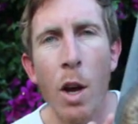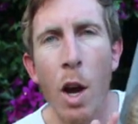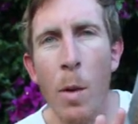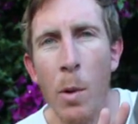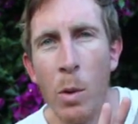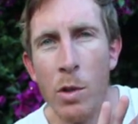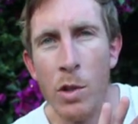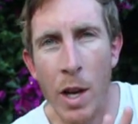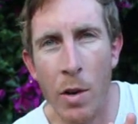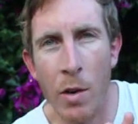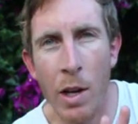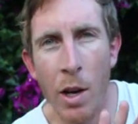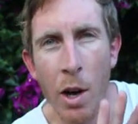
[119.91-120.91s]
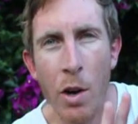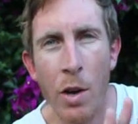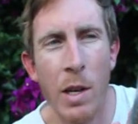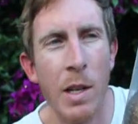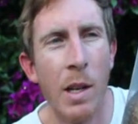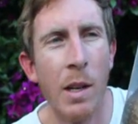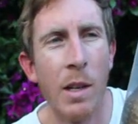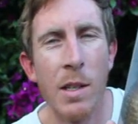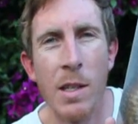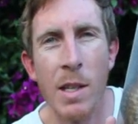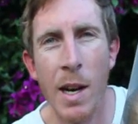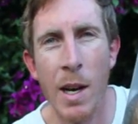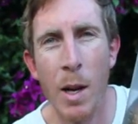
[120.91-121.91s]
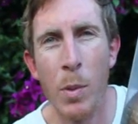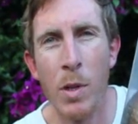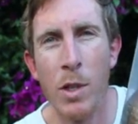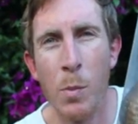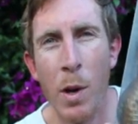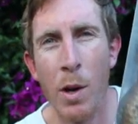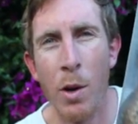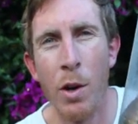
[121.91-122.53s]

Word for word: Cobra will generally only stand up and spread a